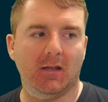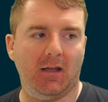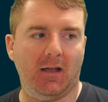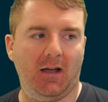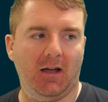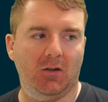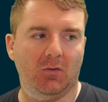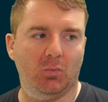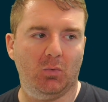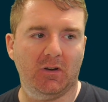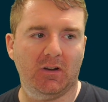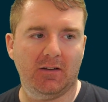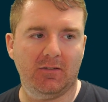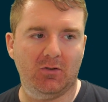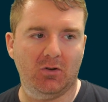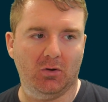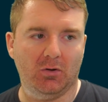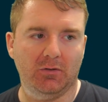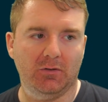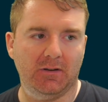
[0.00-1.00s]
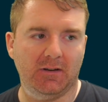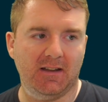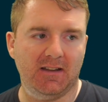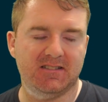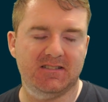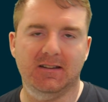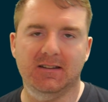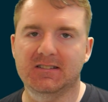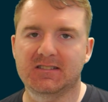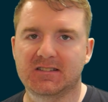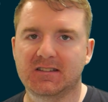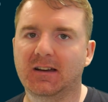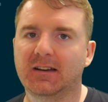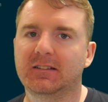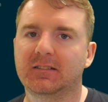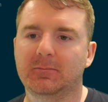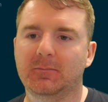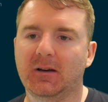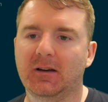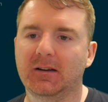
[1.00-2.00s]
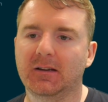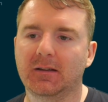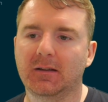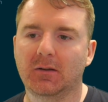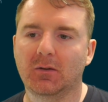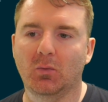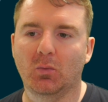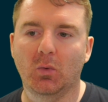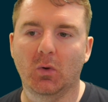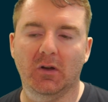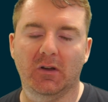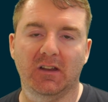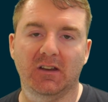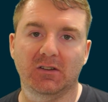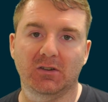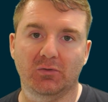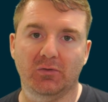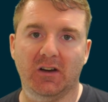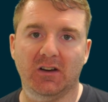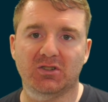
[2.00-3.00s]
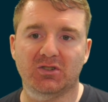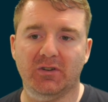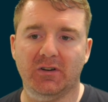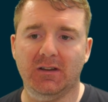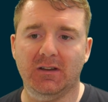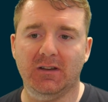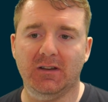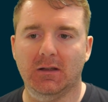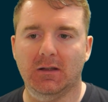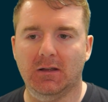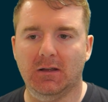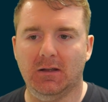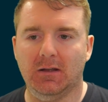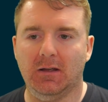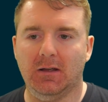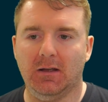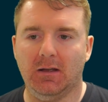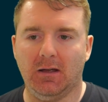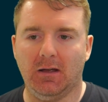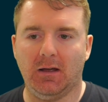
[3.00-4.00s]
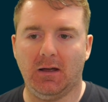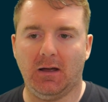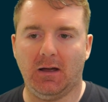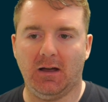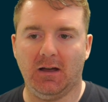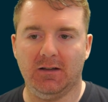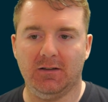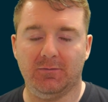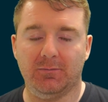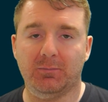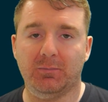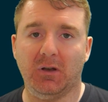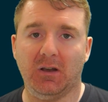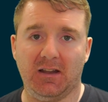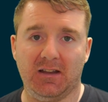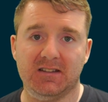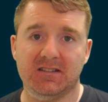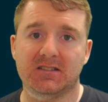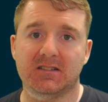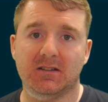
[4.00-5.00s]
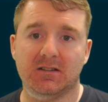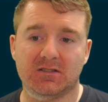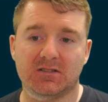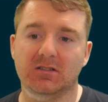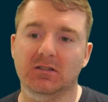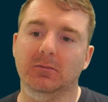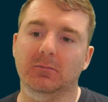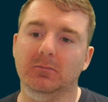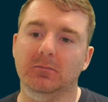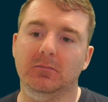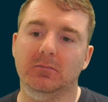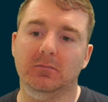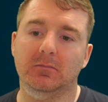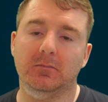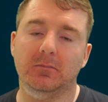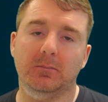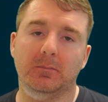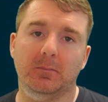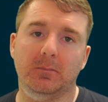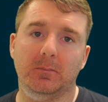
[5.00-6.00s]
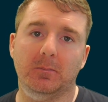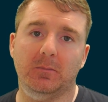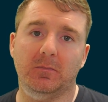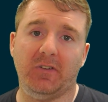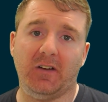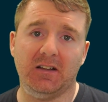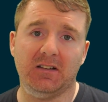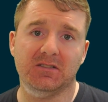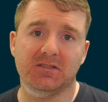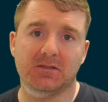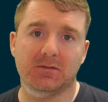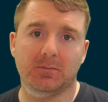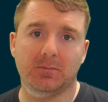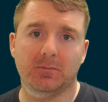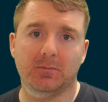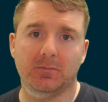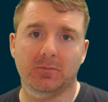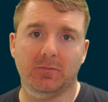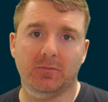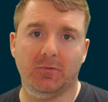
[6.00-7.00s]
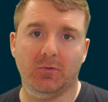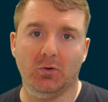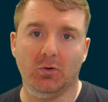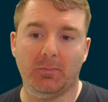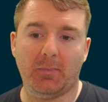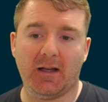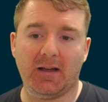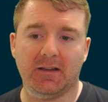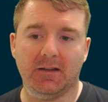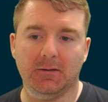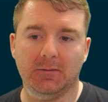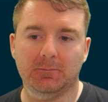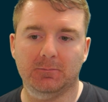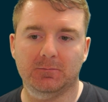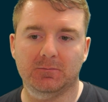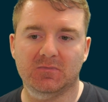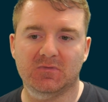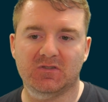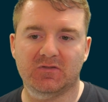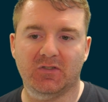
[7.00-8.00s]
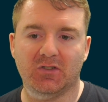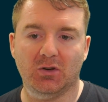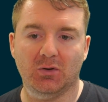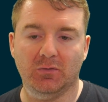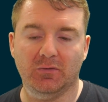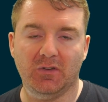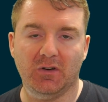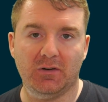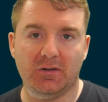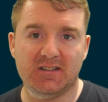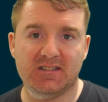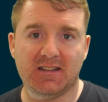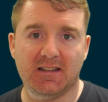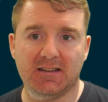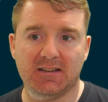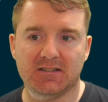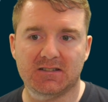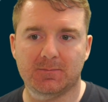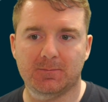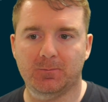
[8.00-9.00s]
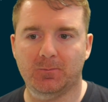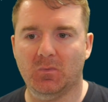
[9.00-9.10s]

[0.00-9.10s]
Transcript: and what I've done is inside of my working directory I've placed some files for Packer for doing various things.